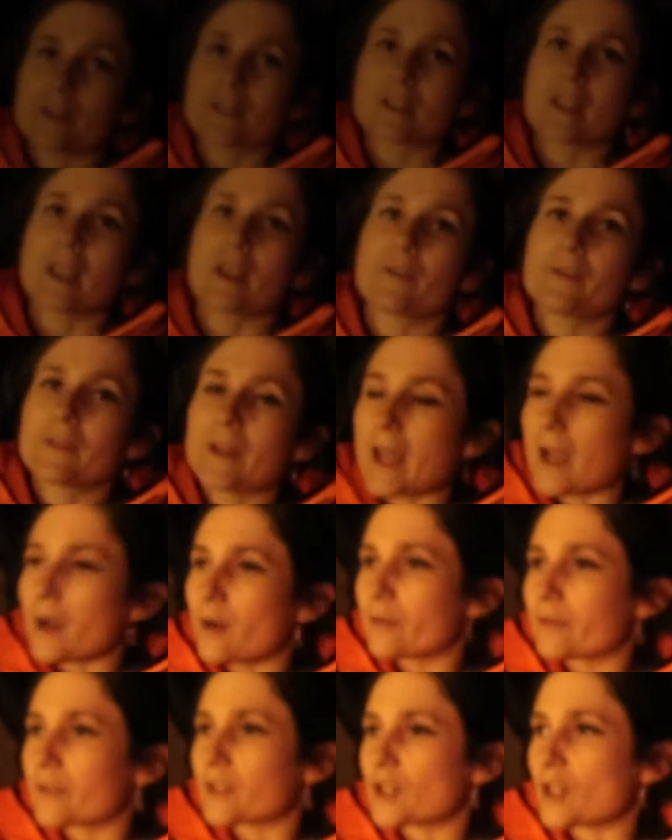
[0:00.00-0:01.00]
that's left
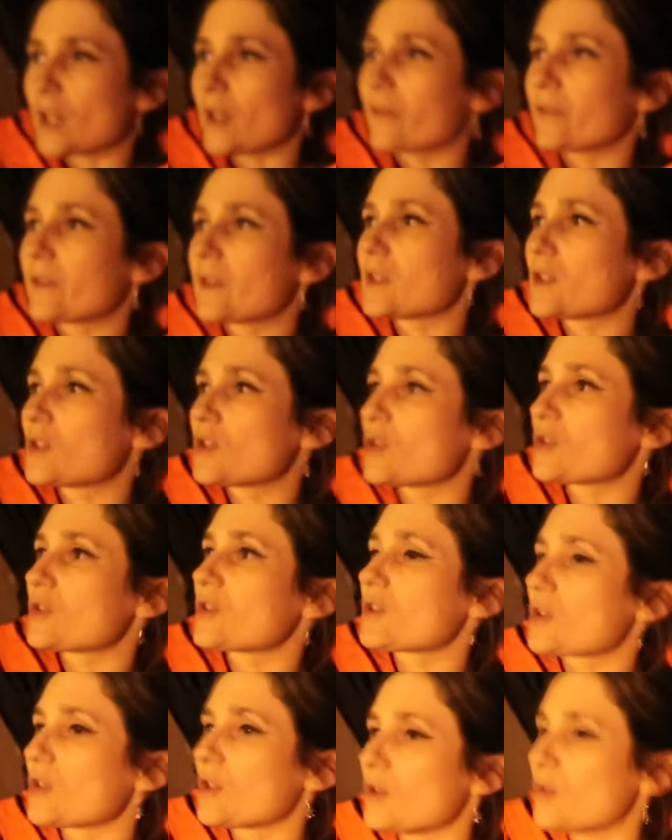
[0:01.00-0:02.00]
now of the shift is
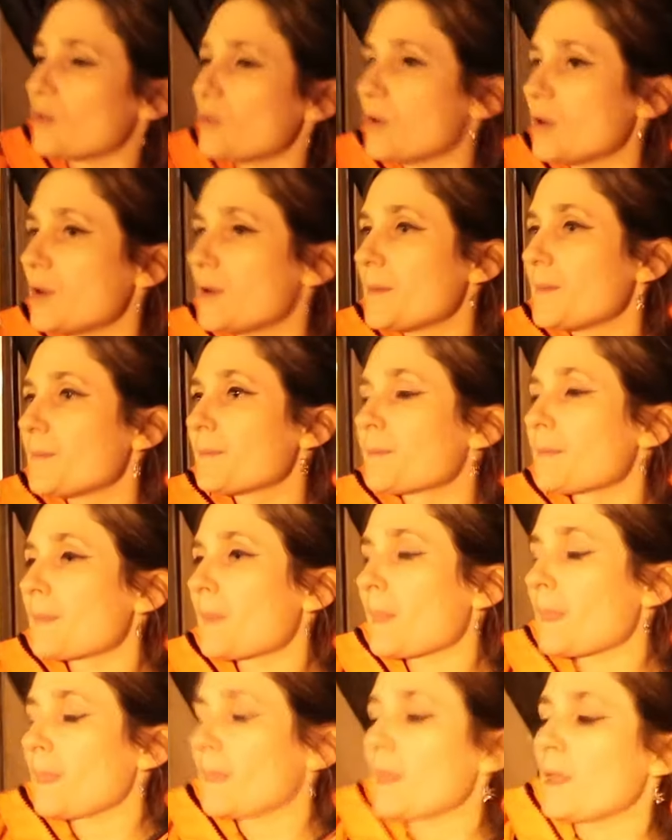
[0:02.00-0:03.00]
just to
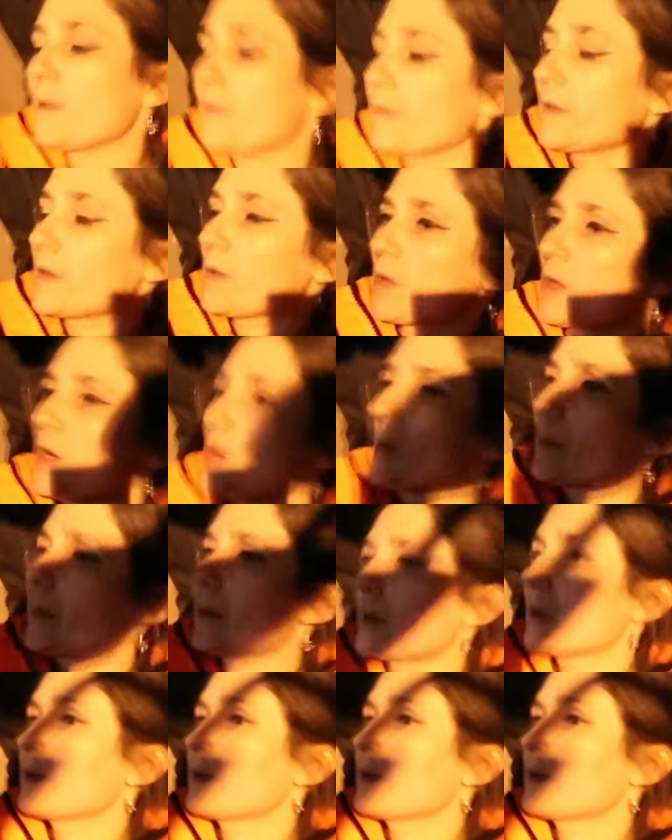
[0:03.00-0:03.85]
fuel up